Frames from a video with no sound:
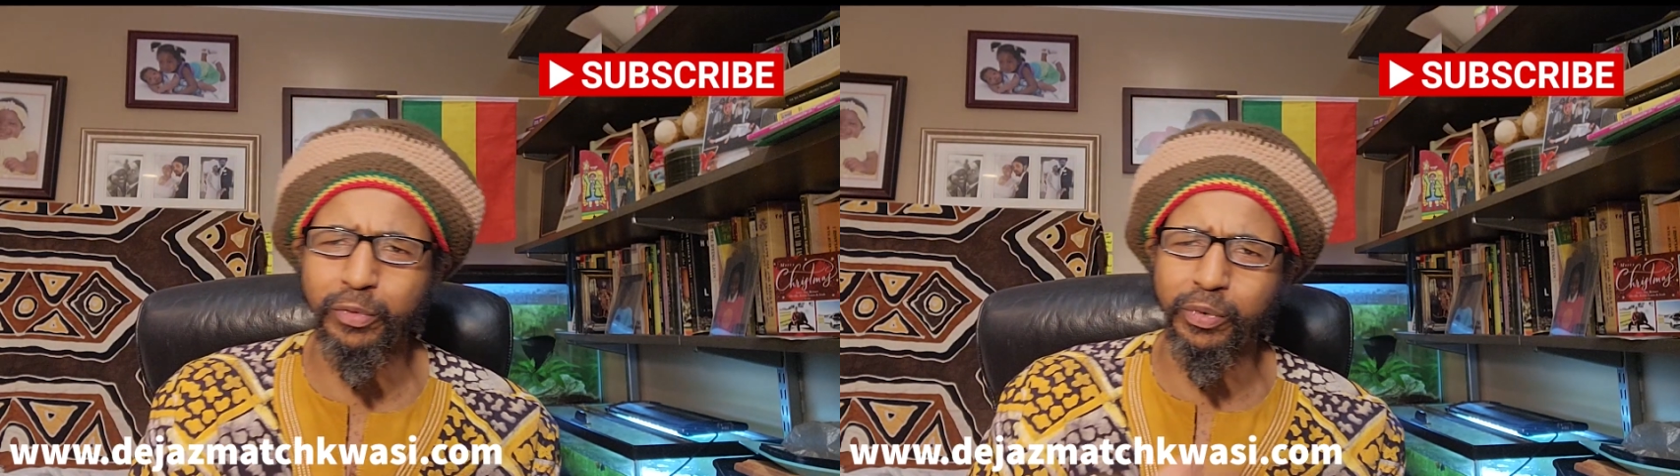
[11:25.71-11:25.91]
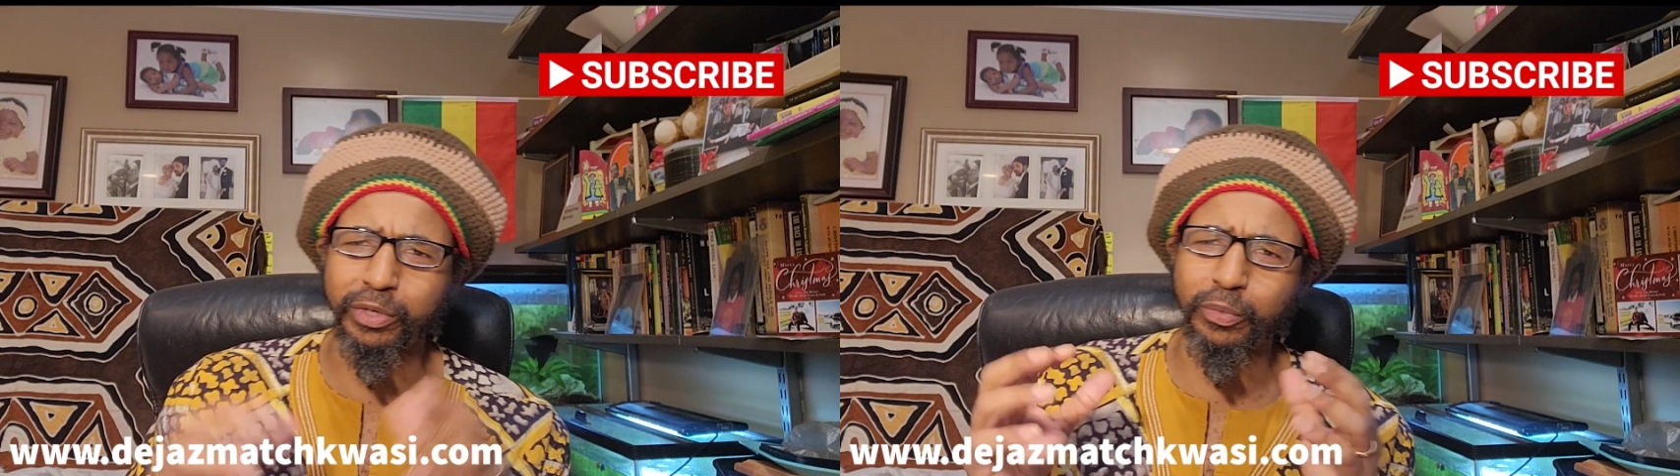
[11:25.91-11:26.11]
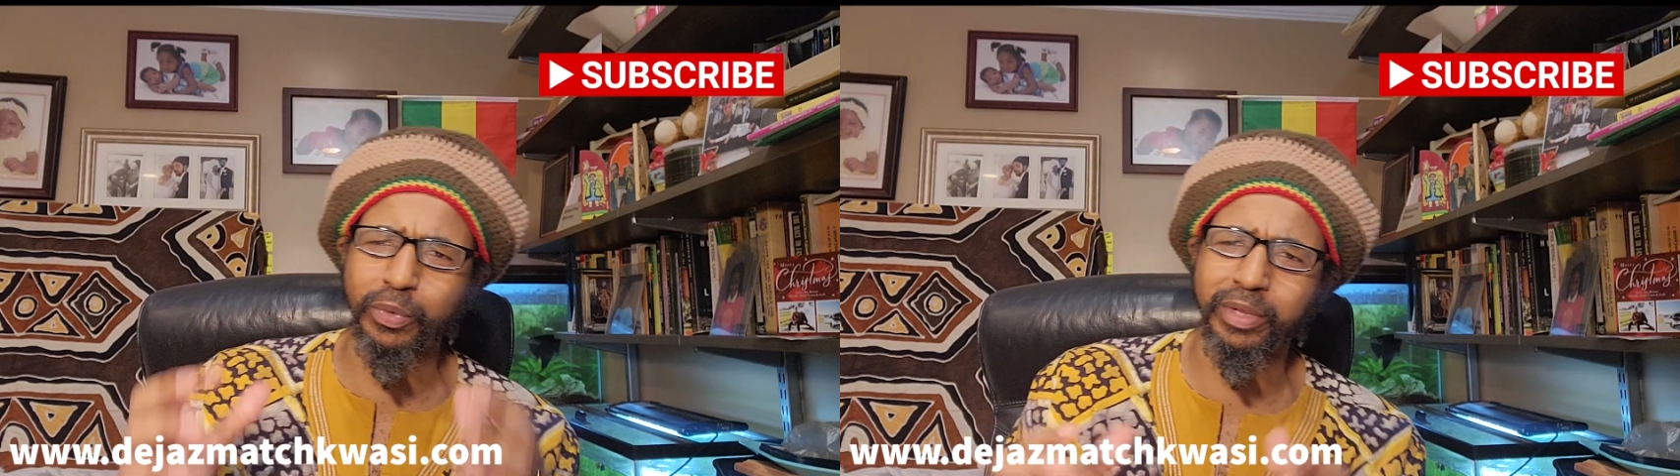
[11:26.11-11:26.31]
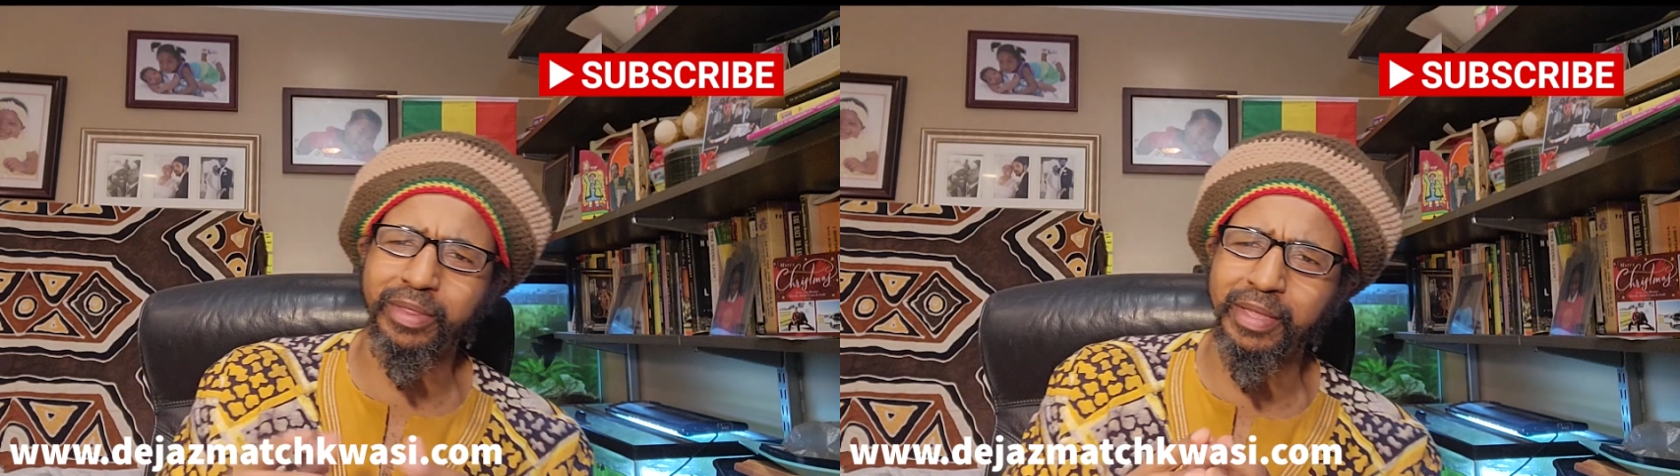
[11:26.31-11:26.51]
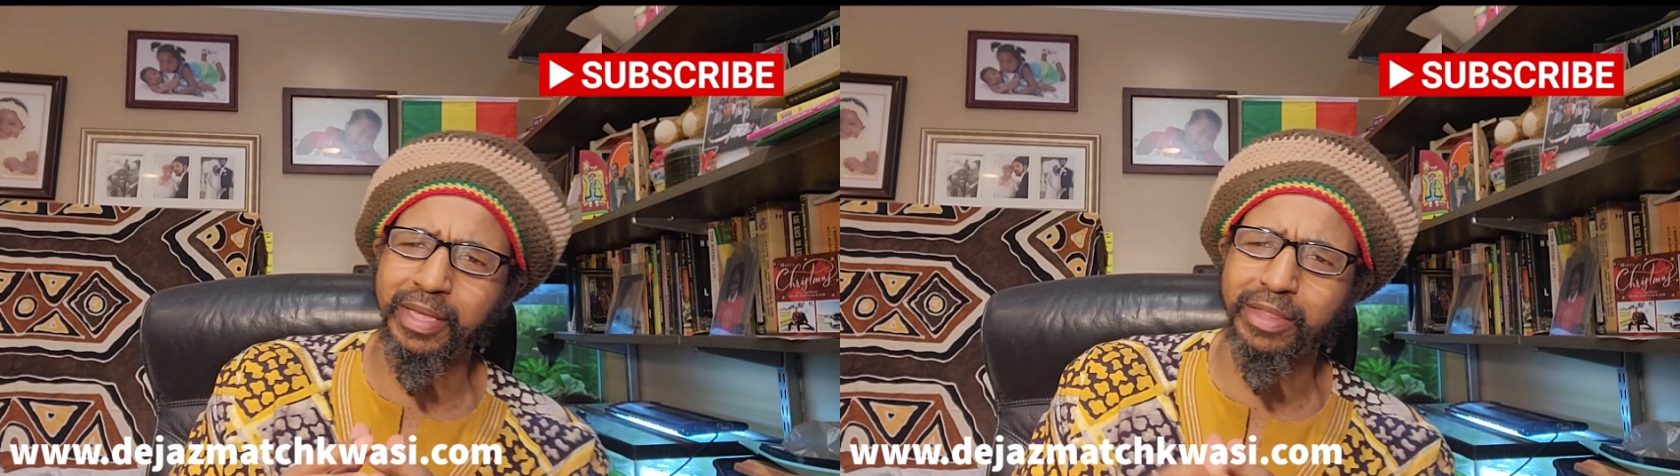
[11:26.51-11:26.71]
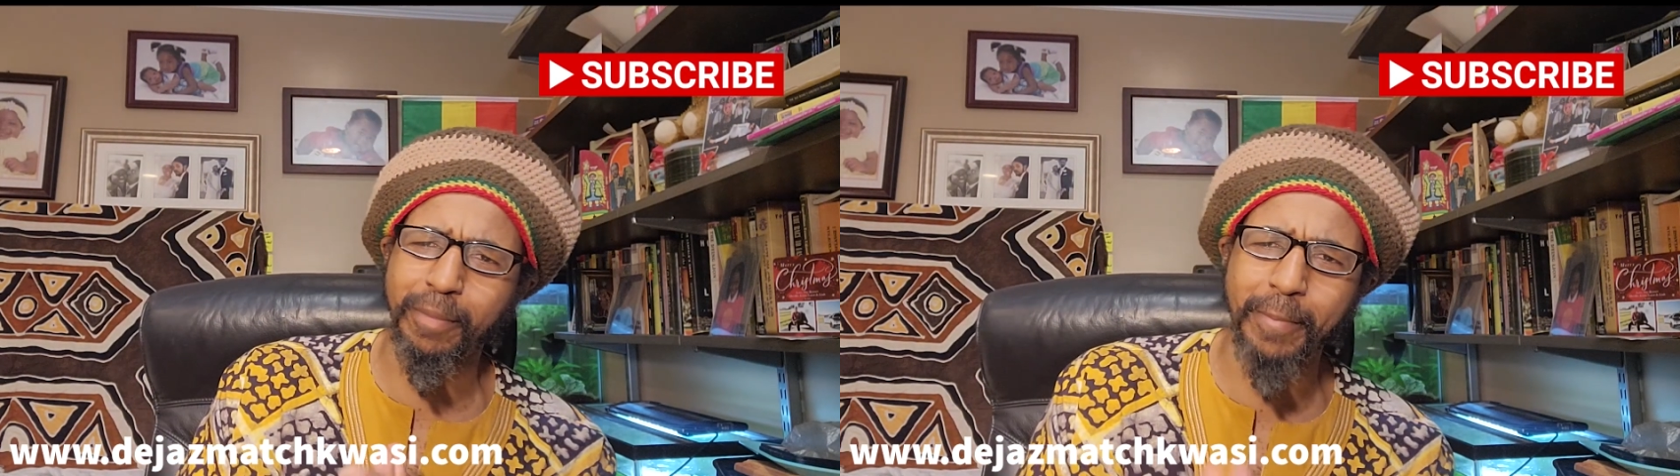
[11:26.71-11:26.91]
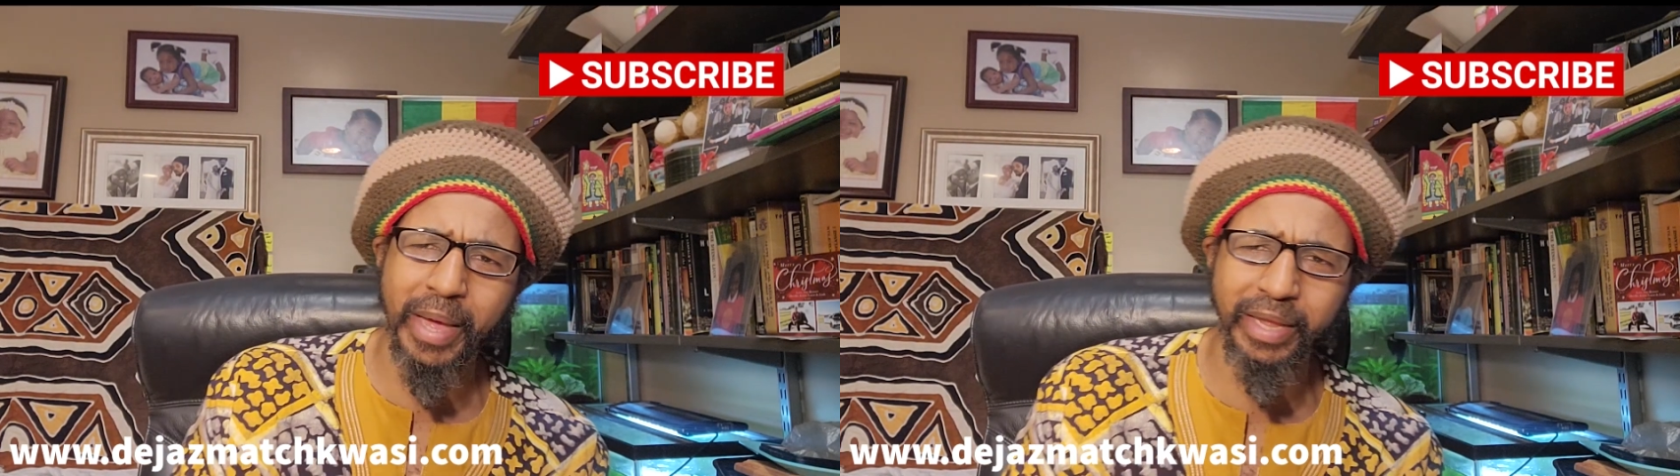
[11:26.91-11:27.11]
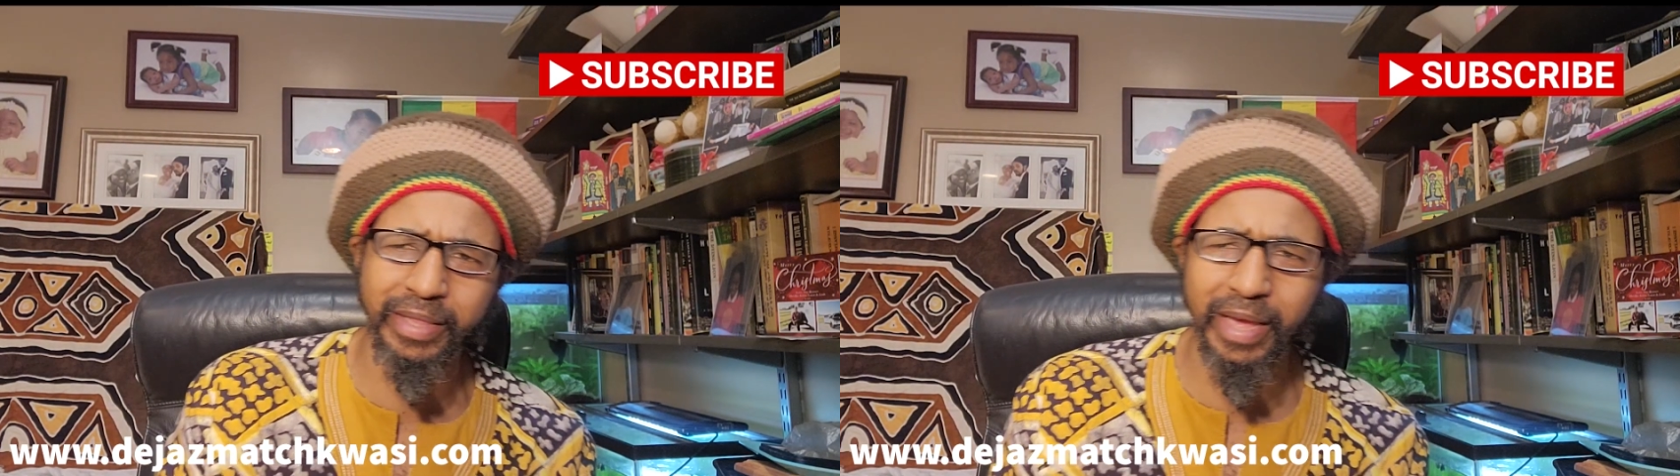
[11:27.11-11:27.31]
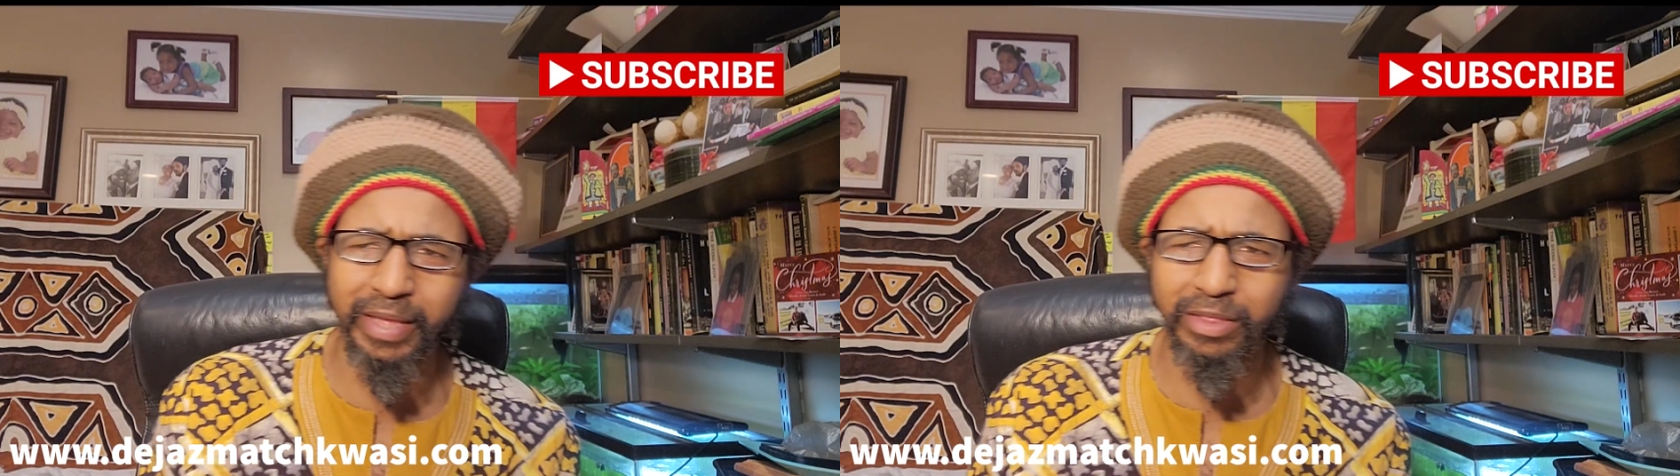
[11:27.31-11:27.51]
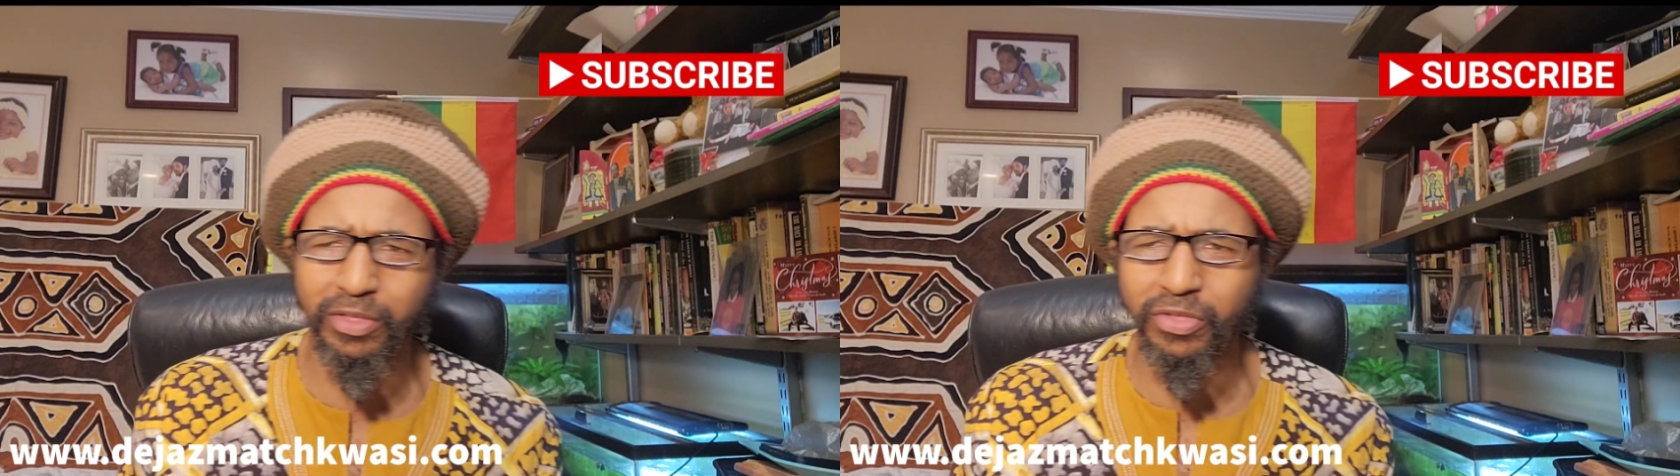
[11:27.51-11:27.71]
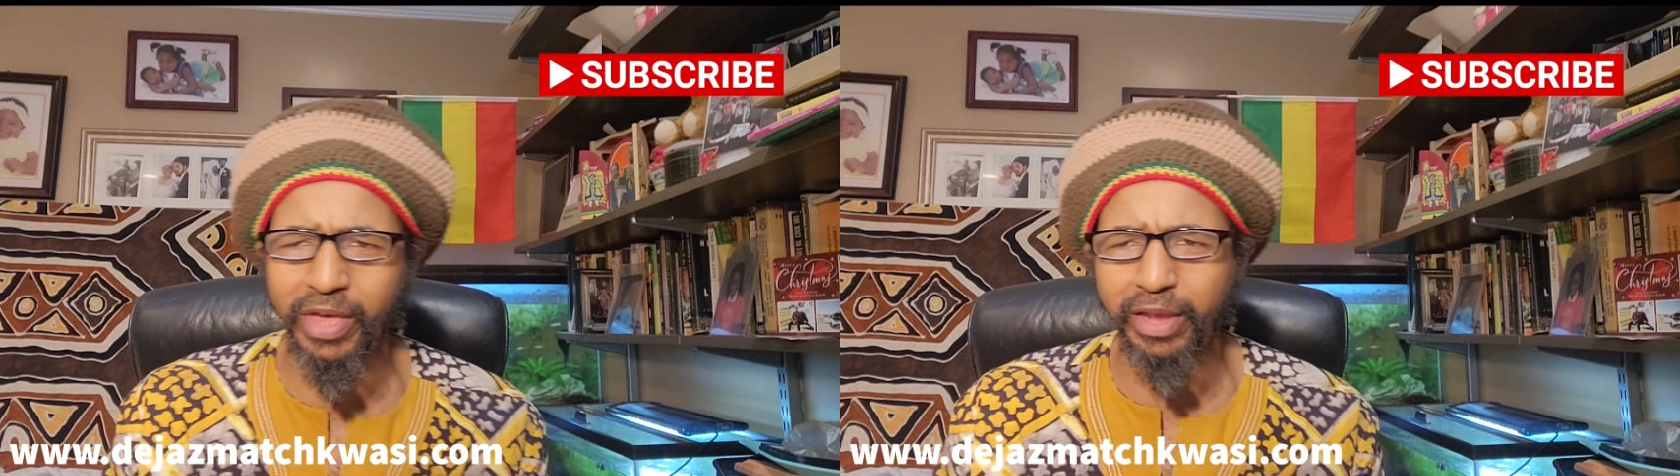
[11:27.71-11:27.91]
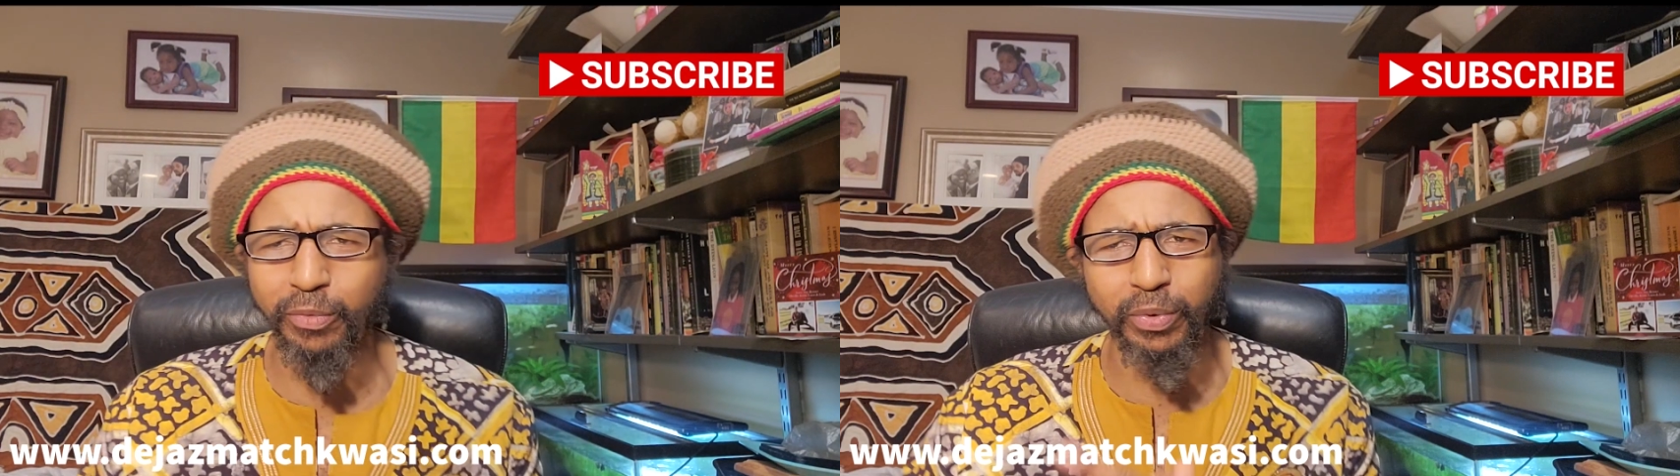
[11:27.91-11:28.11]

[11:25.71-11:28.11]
We're seeking to monetize this channel.